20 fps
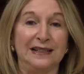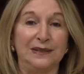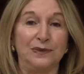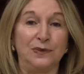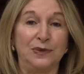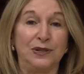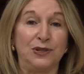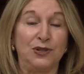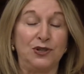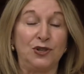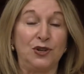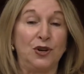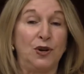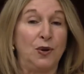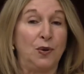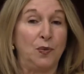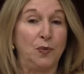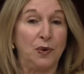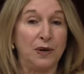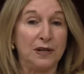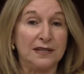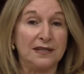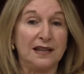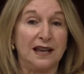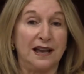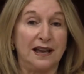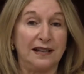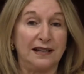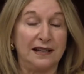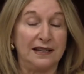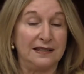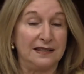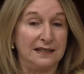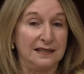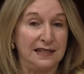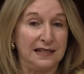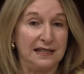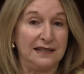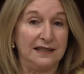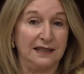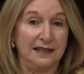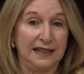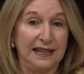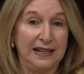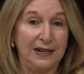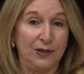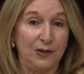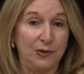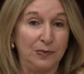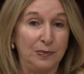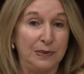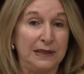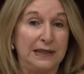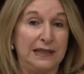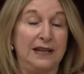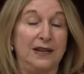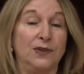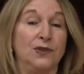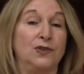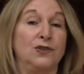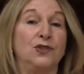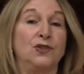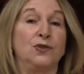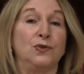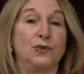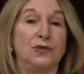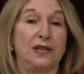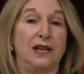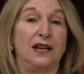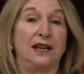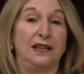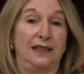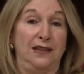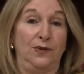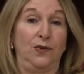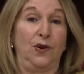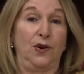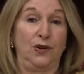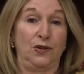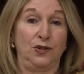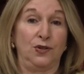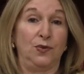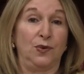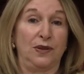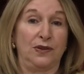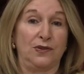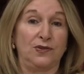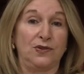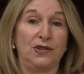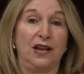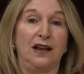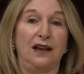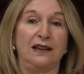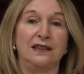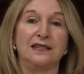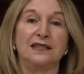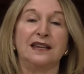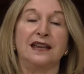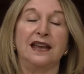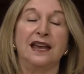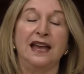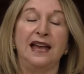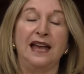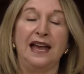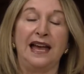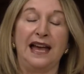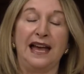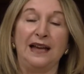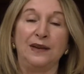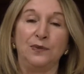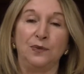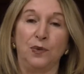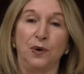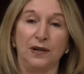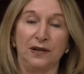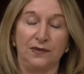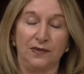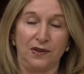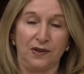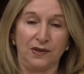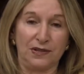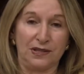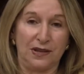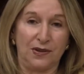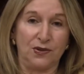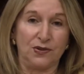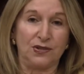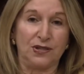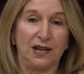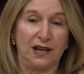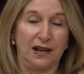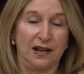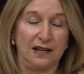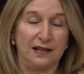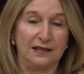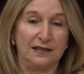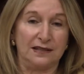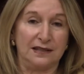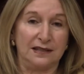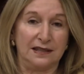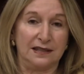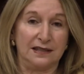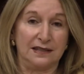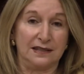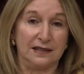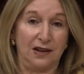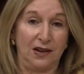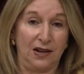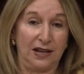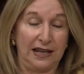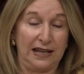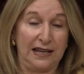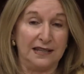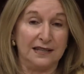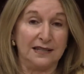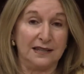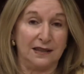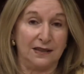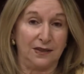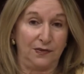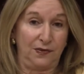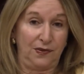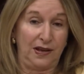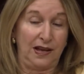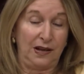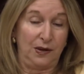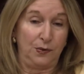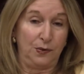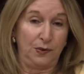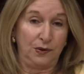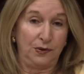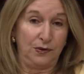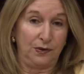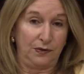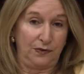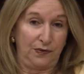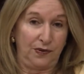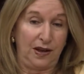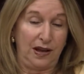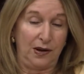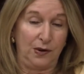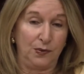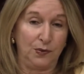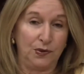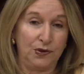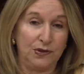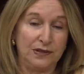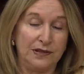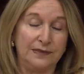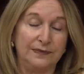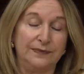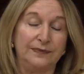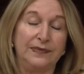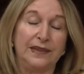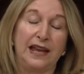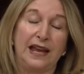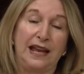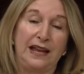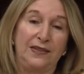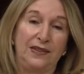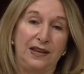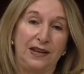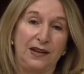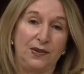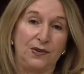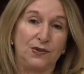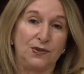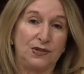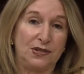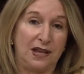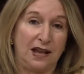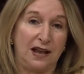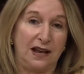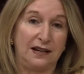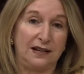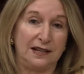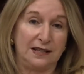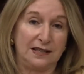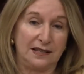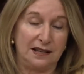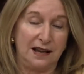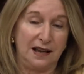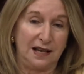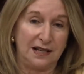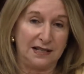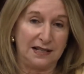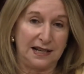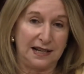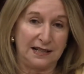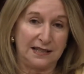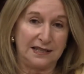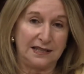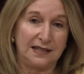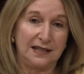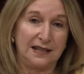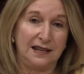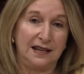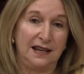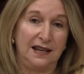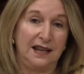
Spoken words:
in which one side is indeed the leader, but the other two sides, there are two other sides, and one of those other sides is the follower or followers, and the other side is context.